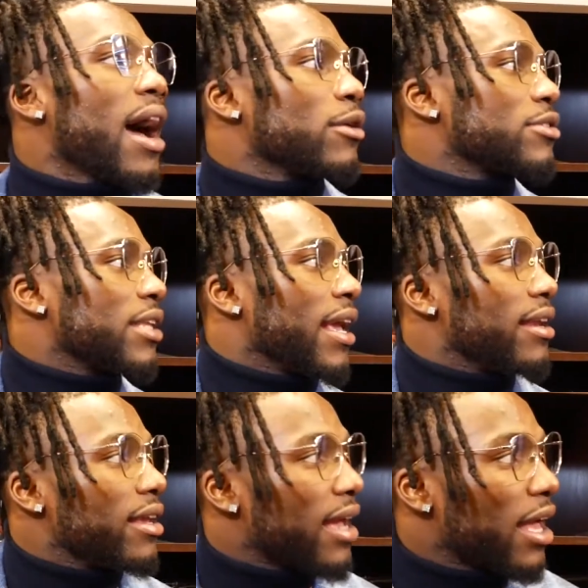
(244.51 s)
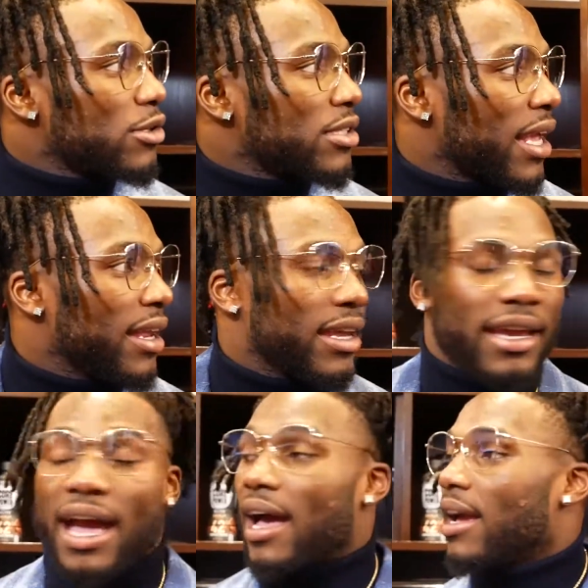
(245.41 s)
I Outstanding,
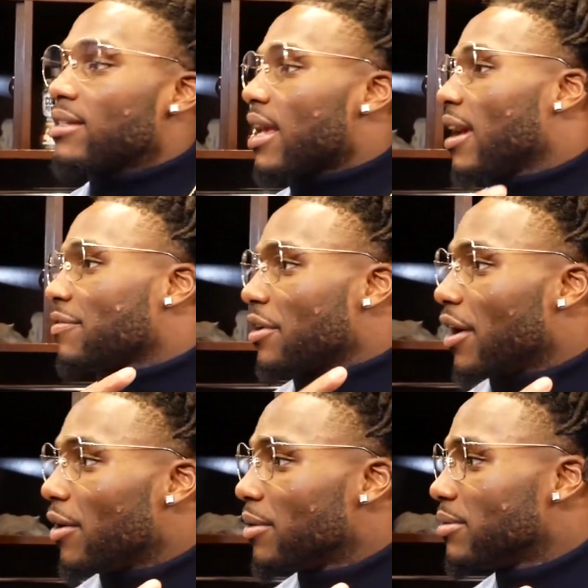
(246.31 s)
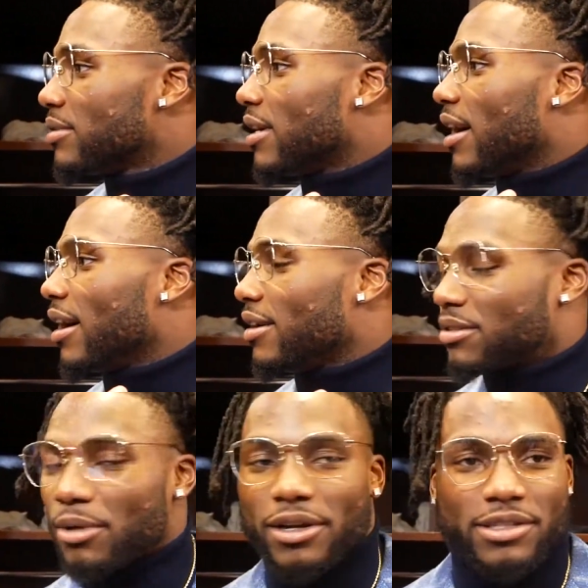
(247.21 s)
outstanding, guys. I have to go. Uh,
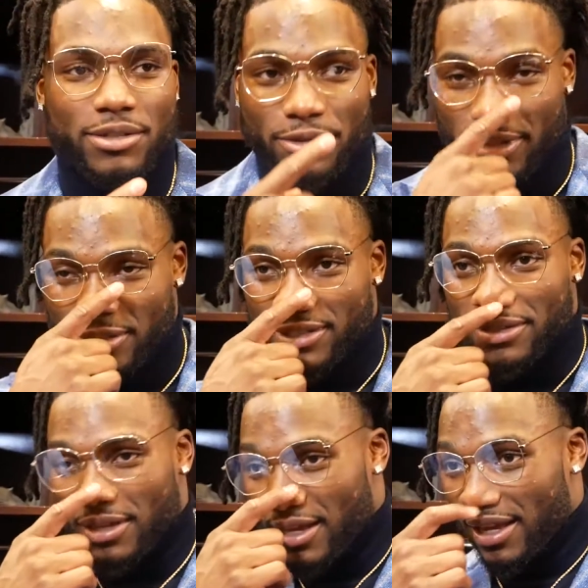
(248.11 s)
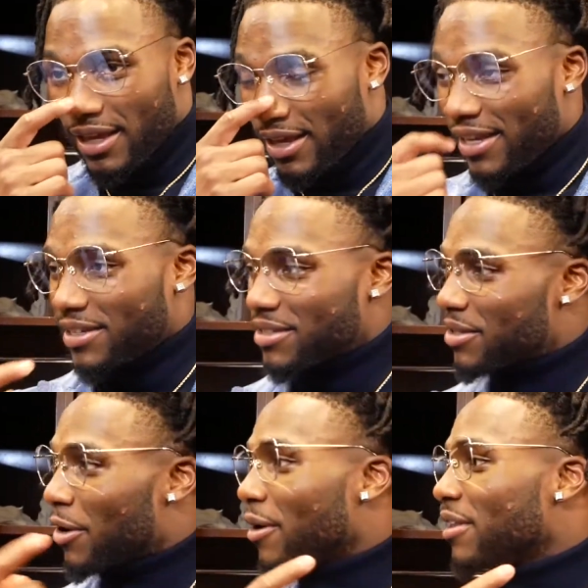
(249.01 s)
Marcus Lawrence
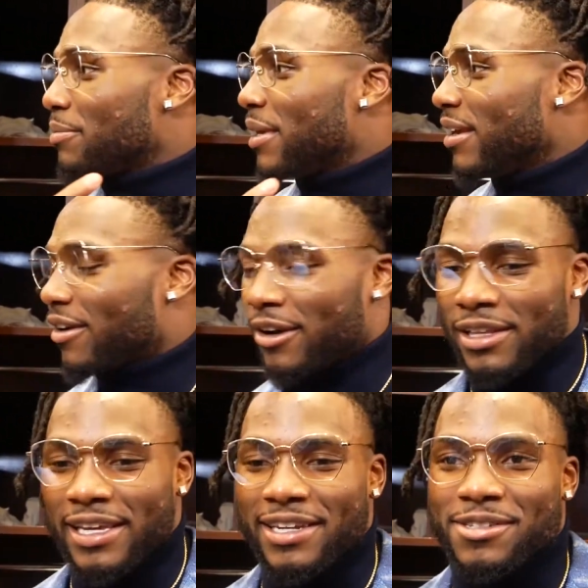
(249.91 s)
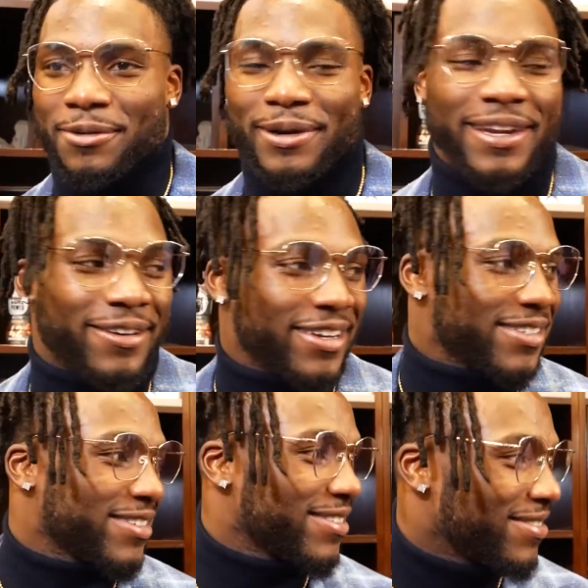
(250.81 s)
is calling me. Our ladies are waiting on
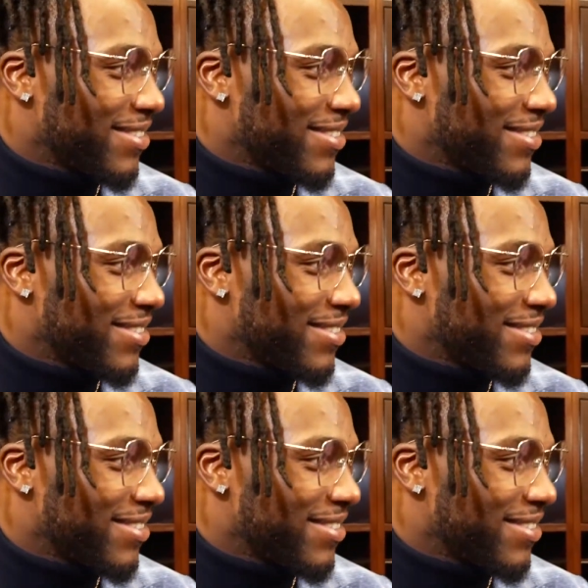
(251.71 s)
us.